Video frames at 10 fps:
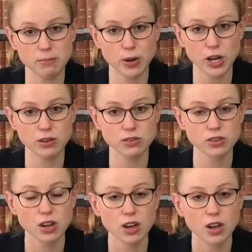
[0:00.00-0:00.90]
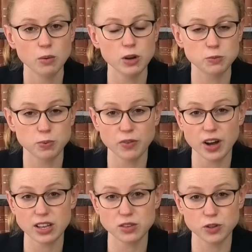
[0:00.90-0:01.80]
imposed, which
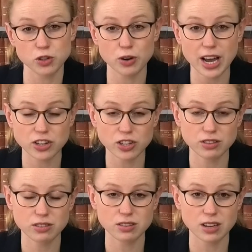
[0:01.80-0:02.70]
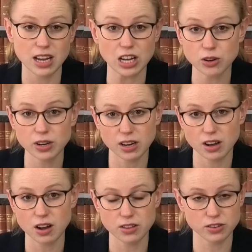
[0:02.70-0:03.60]
provides for directions, including
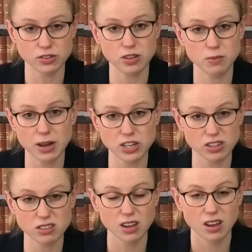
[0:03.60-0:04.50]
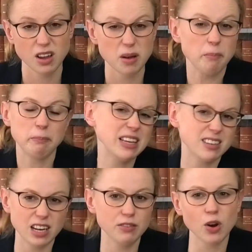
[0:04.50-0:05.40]
enhanced consumer measures,
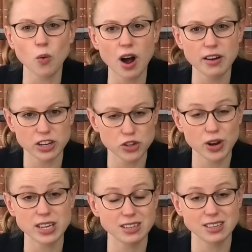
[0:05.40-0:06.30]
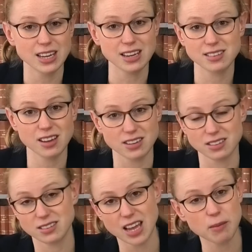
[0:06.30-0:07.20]
basically requiring a trader to take certain
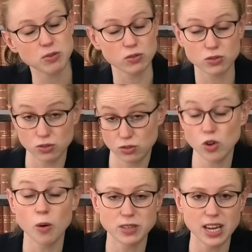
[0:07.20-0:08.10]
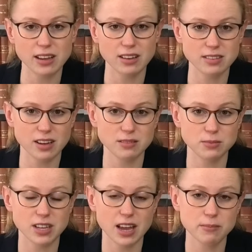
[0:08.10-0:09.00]
steps or stop taking certain
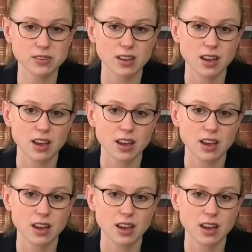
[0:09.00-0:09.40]
steps,